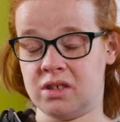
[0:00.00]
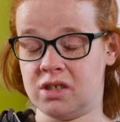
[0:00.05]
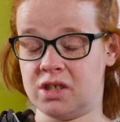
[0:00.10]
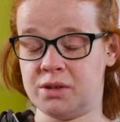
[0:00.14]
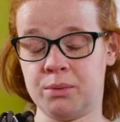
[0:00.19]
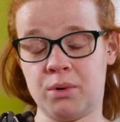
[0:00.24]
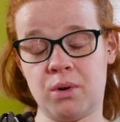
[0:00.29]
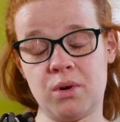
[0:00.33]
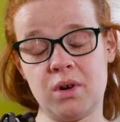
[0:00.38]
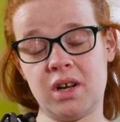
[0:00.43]
and the
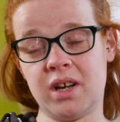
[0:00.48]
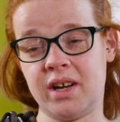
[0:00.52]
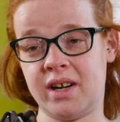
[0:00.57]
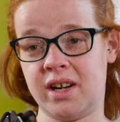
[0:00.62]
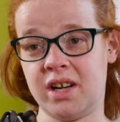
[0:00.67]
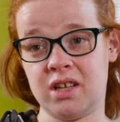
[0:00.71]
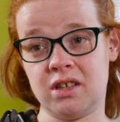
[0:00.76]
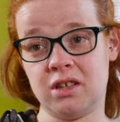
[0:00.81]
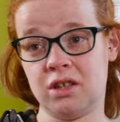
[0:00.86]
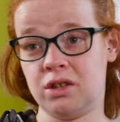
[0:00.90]
smoking
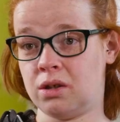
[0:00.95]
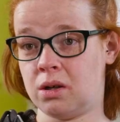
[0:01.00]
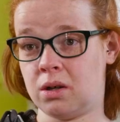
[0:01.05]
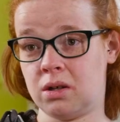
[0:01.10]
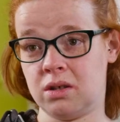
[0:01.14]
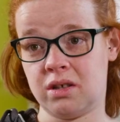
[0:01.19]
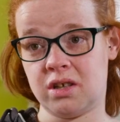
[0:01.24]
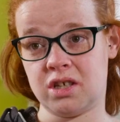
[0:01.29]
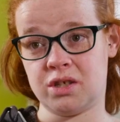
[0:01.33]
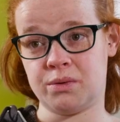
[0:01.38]
clinic and the
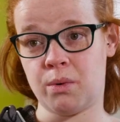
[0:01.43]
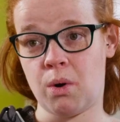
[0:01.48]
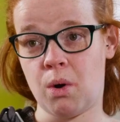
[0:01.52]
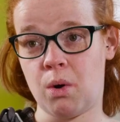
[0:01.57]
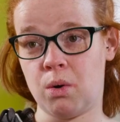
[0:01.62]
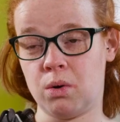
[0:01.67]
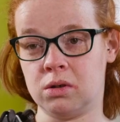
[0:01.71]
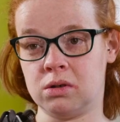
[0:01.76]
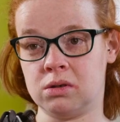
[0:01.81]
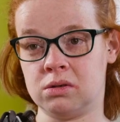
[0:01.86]
doctors were
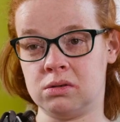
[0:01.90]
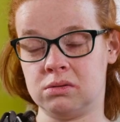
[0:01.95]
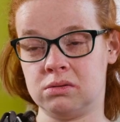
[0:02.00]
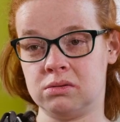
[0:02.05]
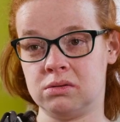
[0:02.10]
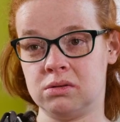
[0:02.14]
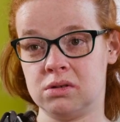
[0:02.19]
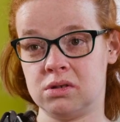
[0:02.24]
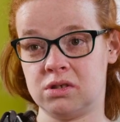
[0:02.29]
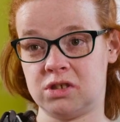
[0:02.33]
all
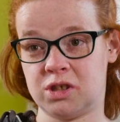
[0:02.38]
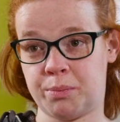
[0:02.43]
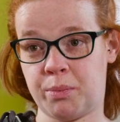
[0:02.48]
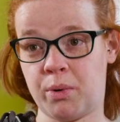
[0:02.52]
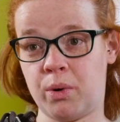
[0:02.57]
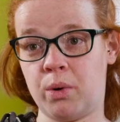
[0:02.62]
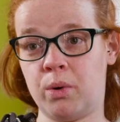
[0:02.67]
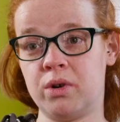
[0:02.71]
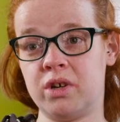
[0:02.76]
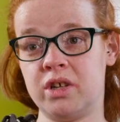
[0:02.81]

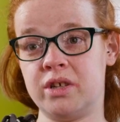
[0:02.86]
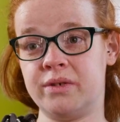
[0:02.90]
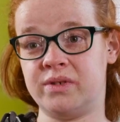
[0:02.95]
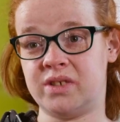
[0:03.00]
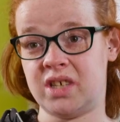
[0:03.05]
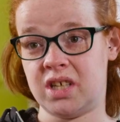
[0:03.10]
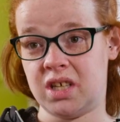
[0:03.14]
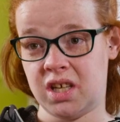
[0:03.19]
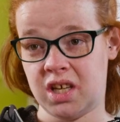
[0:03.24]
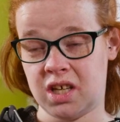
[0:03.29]
supportive,
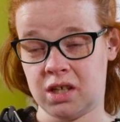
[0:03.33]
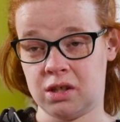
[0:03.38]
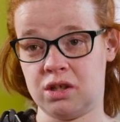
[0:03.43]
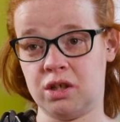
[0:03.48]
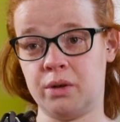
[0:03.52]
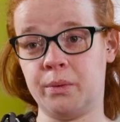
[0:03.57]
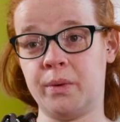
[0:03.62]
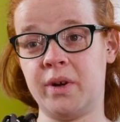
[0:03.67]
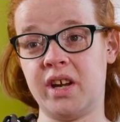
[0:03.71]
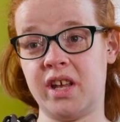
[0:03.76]
so you can
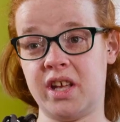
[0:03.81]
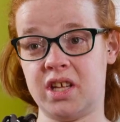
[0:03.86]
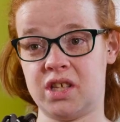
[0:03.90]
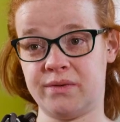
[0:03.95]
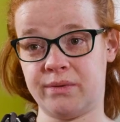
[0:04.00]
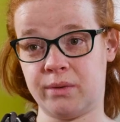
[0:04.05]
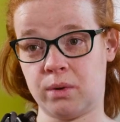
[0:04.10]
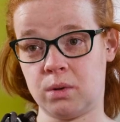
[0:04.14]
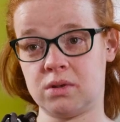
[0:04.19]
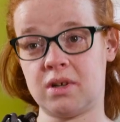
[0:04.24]
do it,
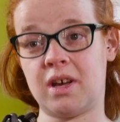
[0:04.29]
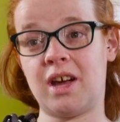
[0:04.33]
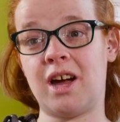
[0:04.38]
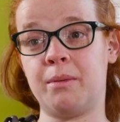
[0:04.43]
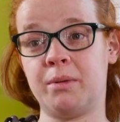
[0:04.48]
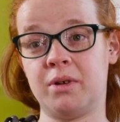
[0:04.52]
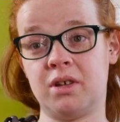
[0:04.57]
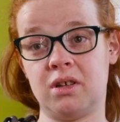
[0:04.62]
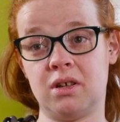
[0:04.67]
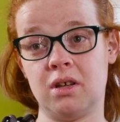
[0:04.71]
it's for the
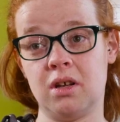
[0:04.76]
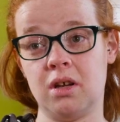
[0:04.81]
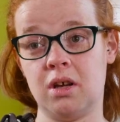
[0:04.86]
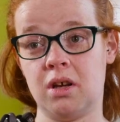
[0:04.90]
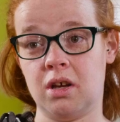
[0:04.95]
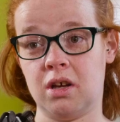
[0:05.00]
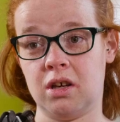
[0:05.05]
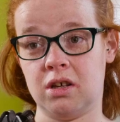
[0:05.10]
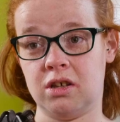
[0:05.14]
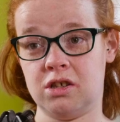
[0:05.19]
habit.
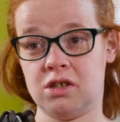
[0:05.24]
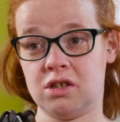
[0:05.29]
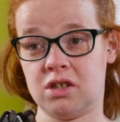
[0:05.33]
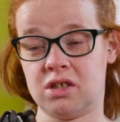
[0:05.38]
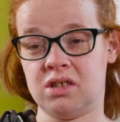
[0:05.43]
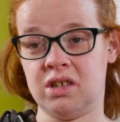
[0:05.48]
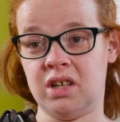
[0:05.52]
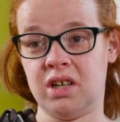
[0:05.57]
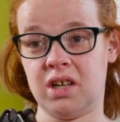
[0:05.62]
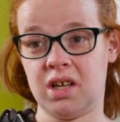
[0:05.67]
You
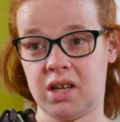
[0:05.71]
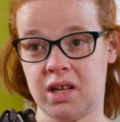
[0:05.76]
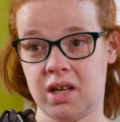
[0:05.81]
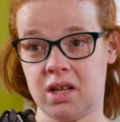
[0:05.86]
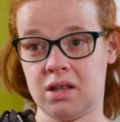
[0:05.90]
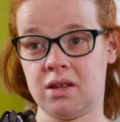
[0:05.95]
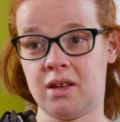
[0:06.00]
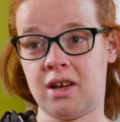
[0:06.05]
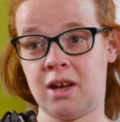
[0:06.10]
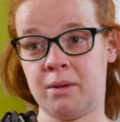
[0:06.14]
just need to
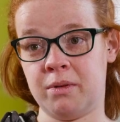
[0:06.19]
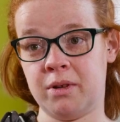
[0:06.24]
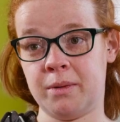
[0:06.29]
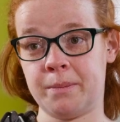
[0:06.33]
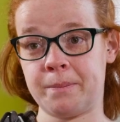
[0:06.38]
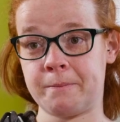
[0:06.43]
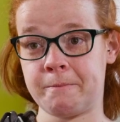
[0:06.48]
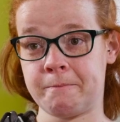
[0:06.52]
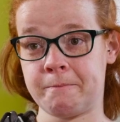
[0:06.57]
kick the habit.